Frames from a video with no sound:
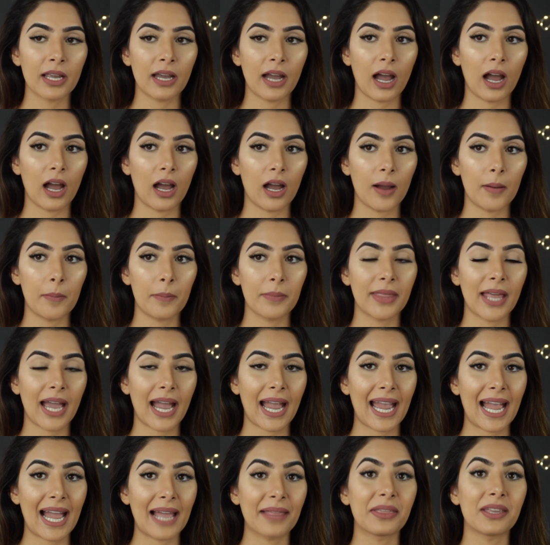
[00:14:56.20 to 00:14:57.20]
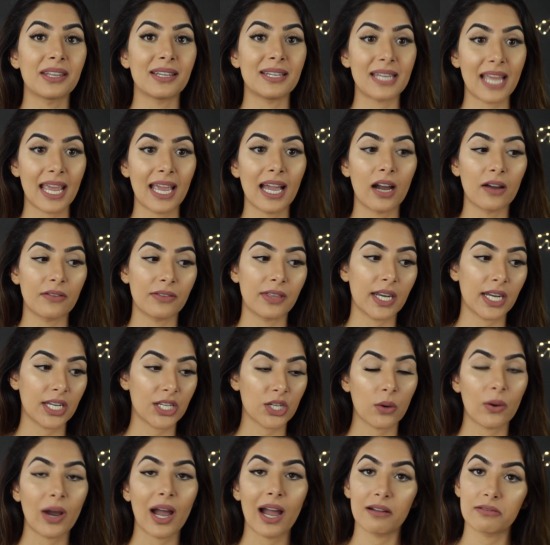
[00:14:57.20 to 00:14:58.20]
that I had the day of that I
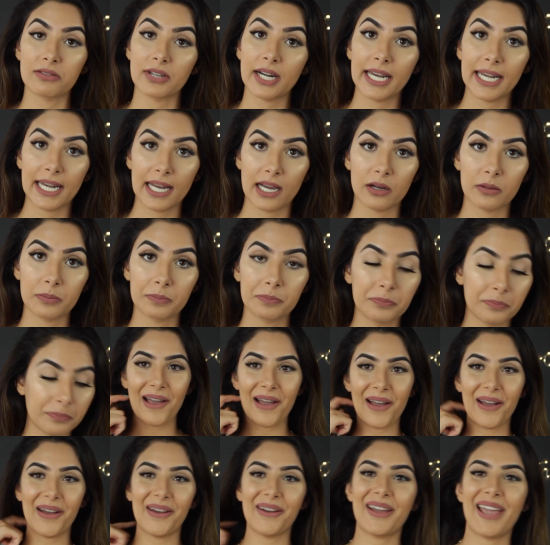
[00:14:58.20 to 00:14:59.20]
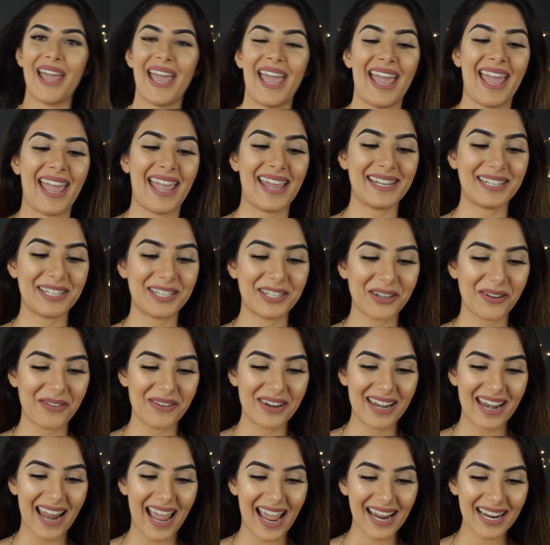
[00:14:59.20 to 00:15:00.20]
don't have right now. Okay, so
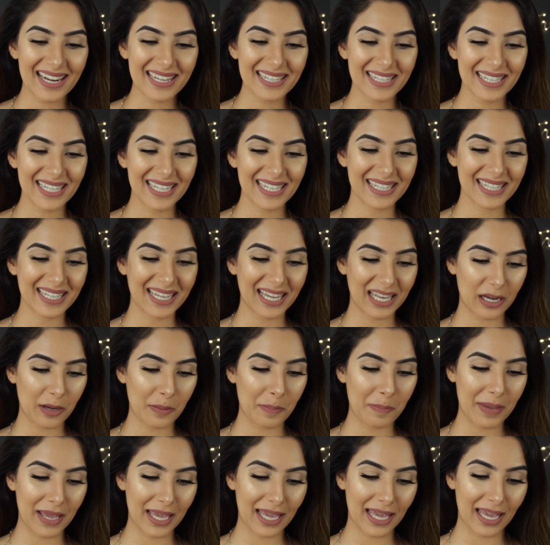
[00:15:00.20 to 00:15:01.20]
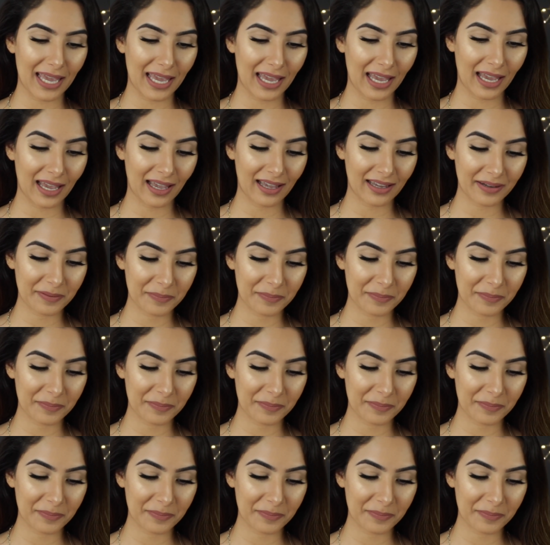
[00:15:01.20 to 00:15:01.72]
next is gonna be